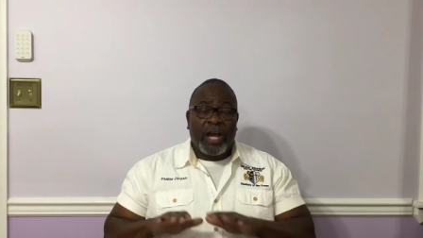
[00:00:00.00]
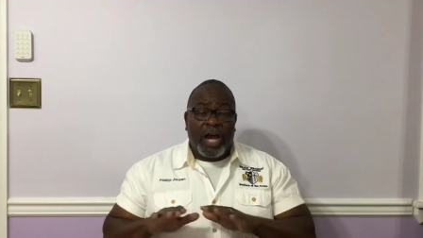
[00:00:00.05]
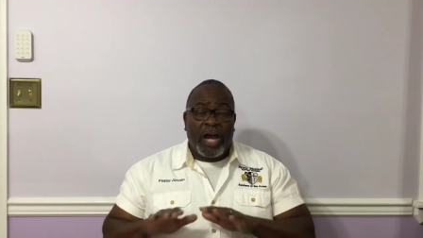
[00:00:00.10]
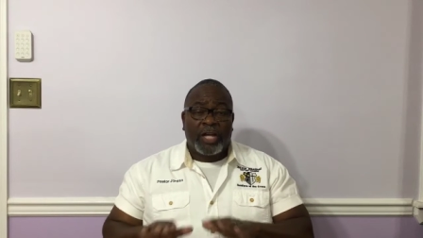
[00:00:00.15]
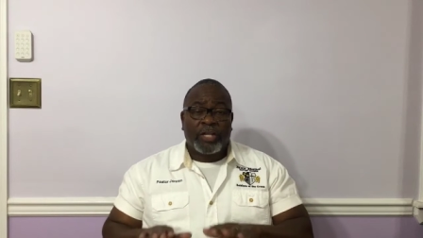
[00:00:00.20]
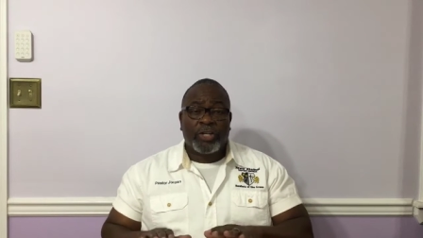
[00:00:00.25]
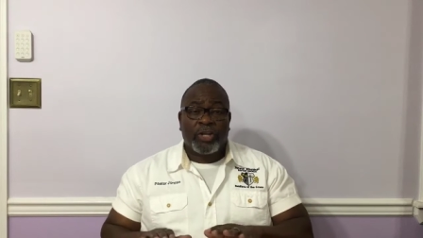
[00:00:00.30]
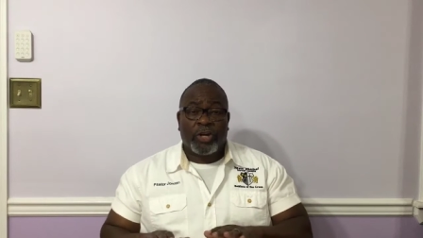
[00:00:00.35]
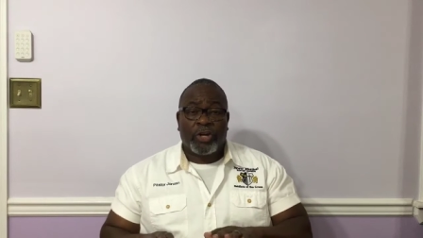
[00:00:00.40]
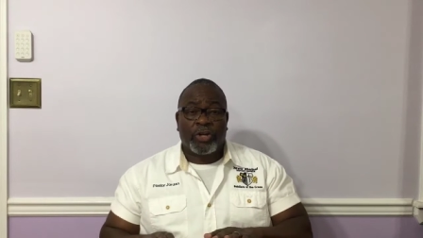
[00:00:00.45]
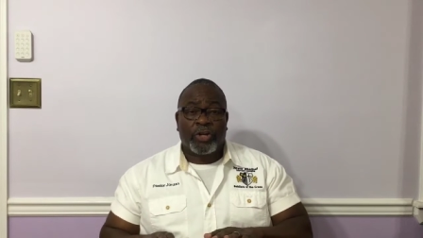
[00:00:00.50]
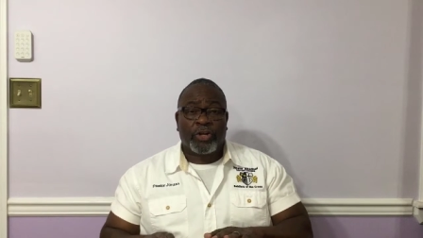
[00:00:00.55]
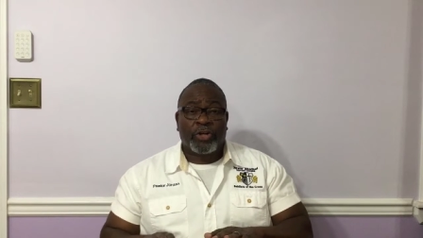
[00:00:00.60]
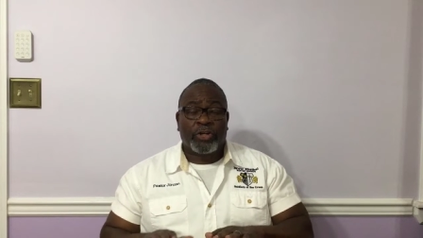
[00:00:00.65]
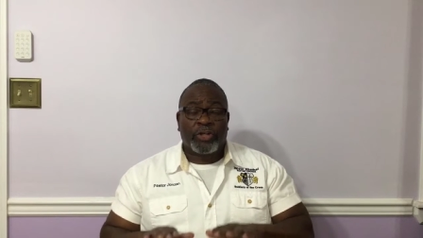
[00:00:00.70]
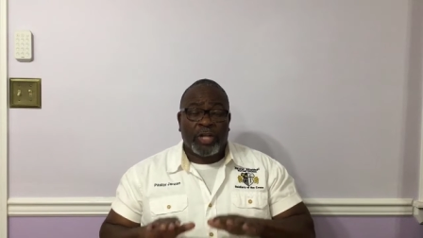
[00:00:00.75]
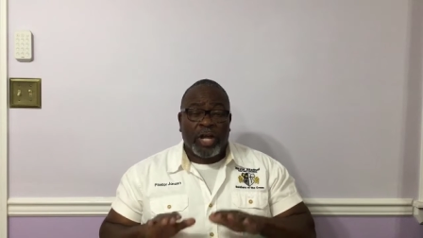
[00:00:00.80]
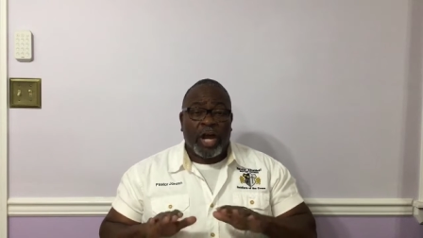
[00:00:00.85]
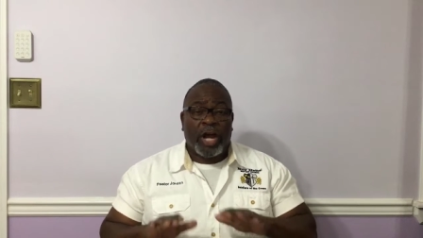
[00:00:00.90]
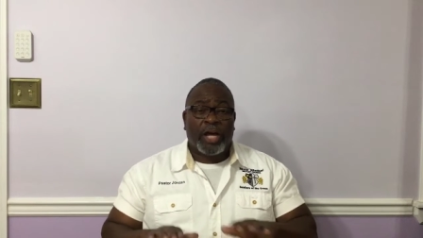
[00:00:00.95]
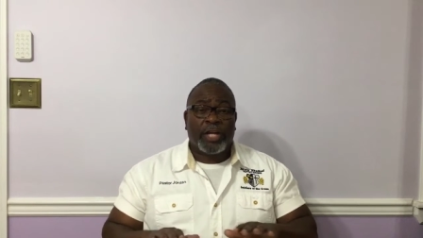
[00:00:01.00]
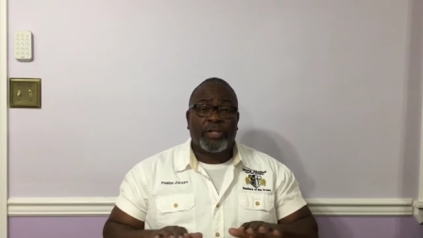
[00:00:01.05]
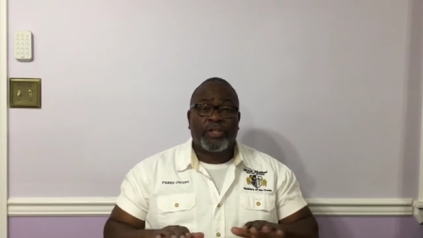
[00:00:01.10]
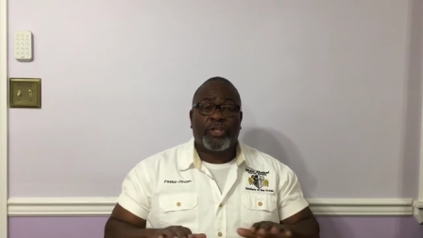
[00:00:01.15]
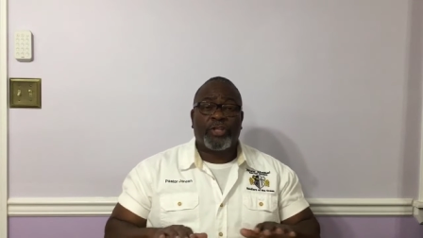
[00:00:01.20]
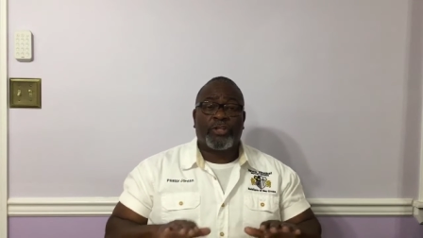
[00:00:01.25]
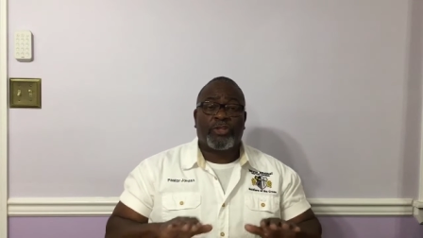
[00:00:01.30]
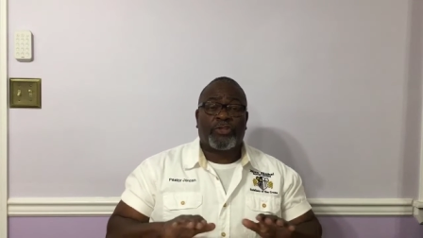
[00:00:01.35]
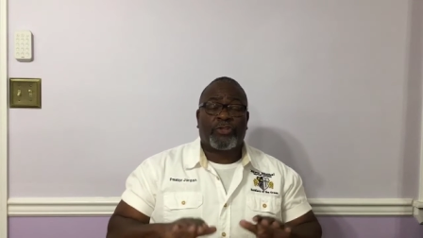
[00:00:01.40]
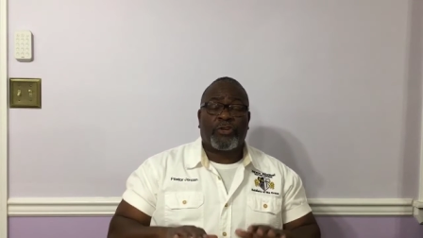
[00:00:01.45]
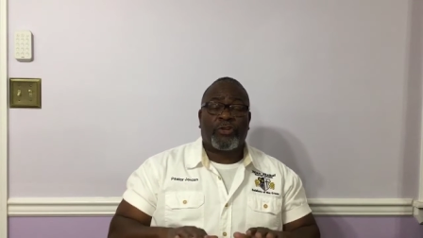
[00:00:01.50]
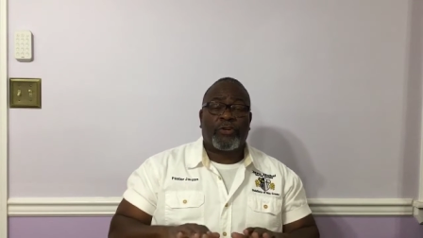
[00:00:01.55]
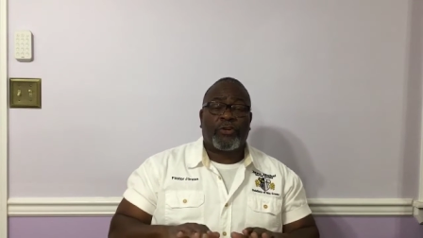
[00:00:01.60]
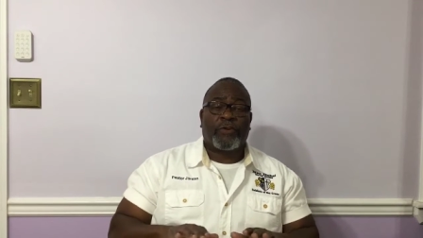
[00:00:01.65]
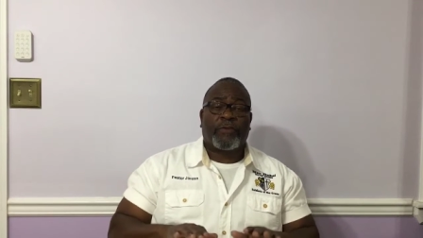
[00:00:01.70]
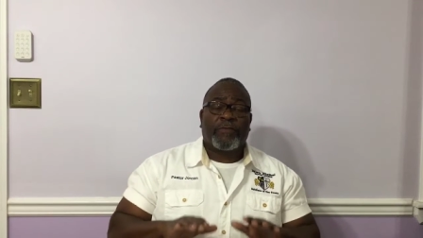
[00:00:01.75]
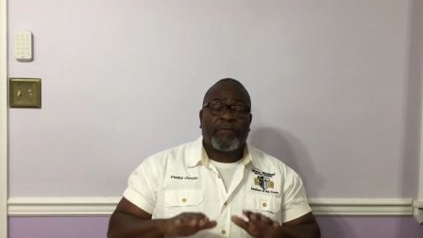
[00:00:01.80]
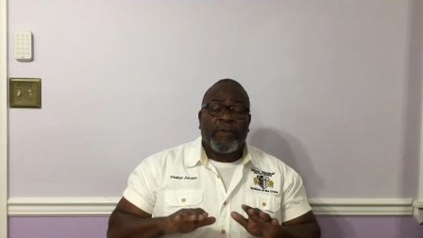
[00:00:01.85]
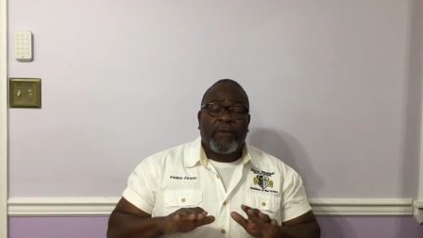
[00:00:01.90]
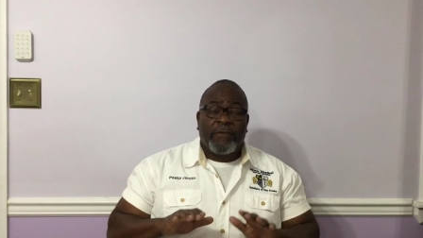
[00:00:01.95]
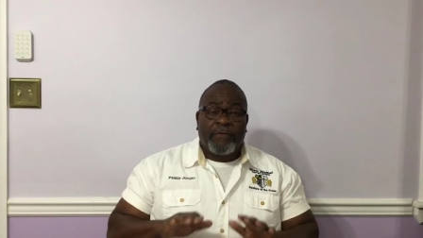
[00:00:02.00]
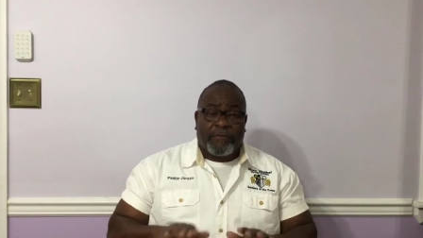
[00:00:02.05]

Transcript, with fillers: unearned, undeserved